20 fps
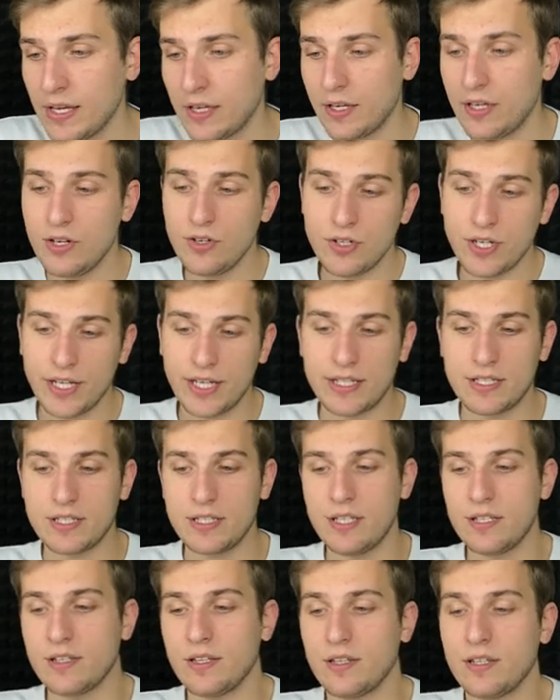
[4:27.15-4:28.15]
Here I can
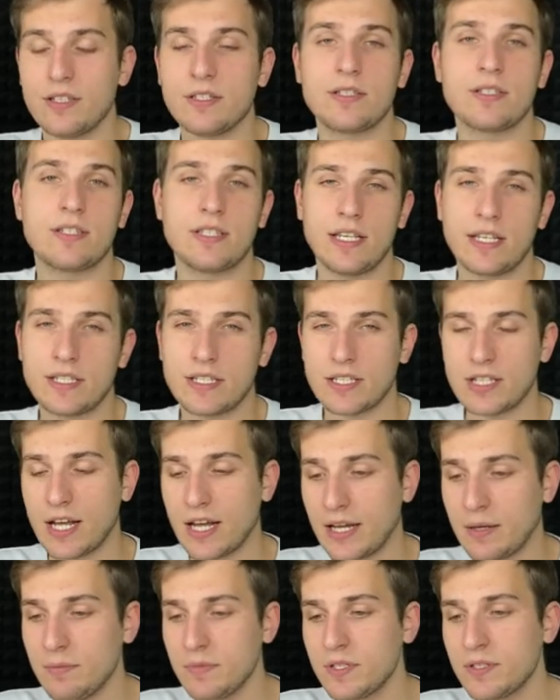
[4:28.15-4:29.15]
see that it's 6
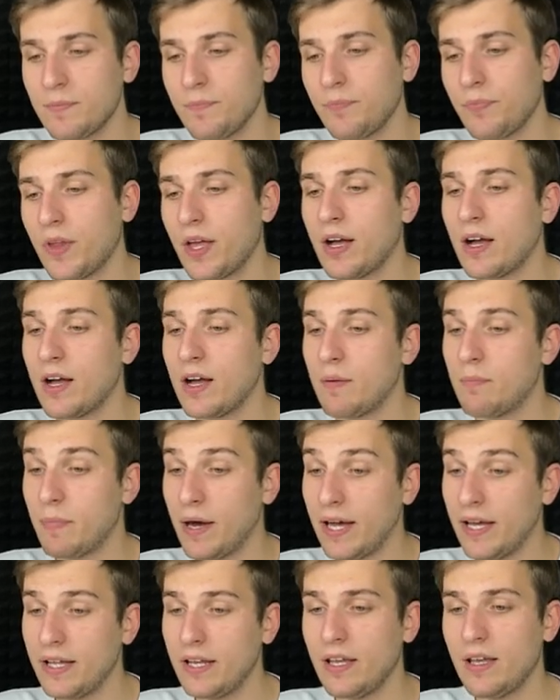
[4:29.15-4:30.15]
times,
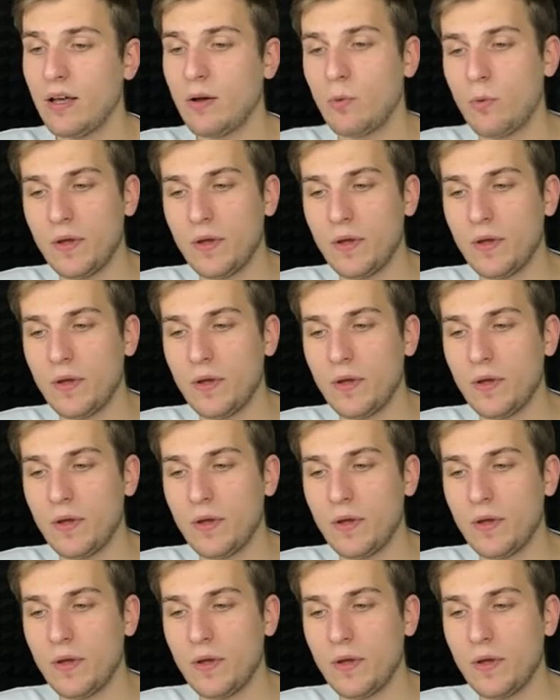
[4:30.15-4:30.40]
but